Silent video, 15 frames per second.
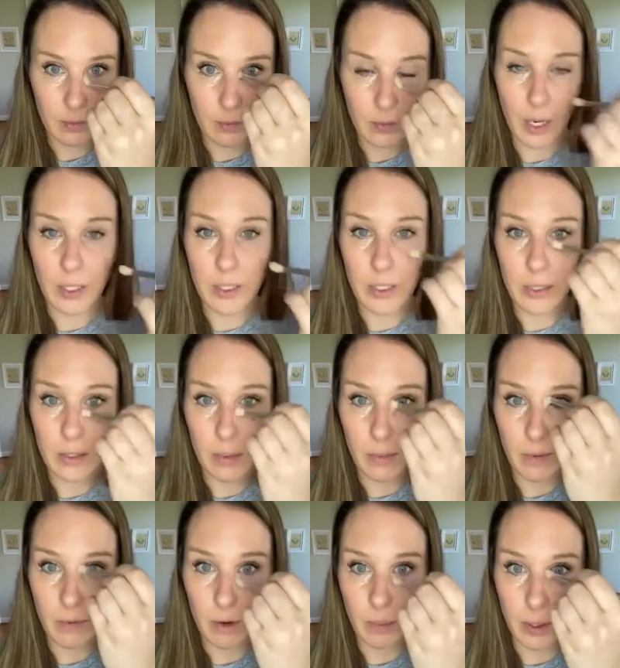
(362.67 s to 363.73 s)
I took some
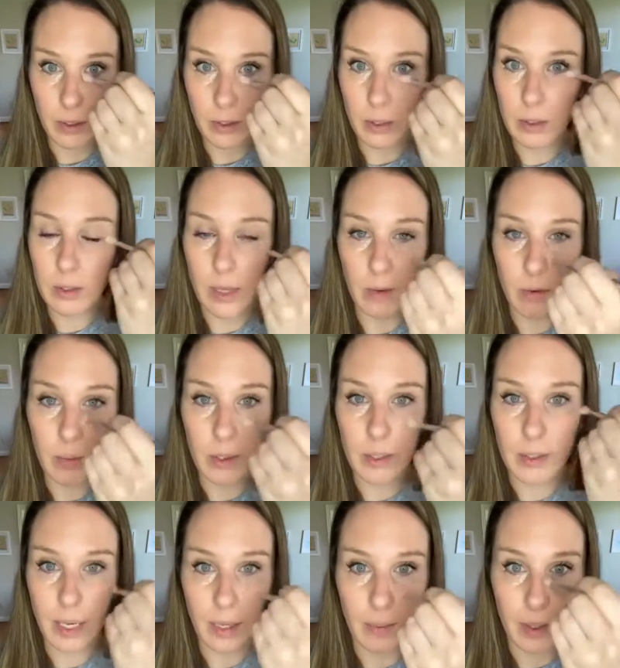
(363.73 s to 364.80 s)
before pictures, so I will put
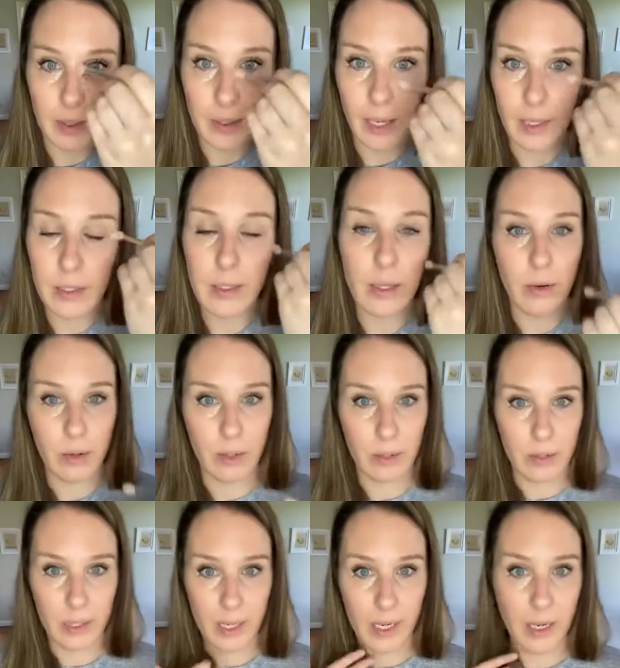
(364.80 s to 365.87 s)
side by side so you can
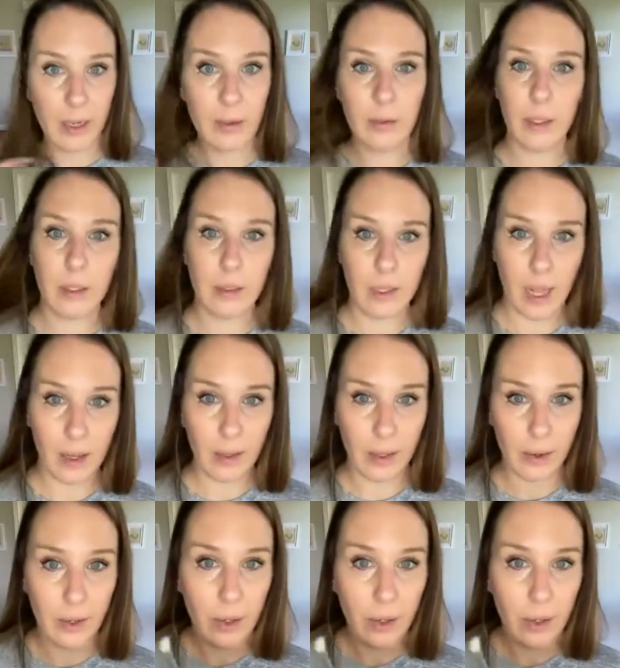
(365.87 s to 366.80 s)
see exactly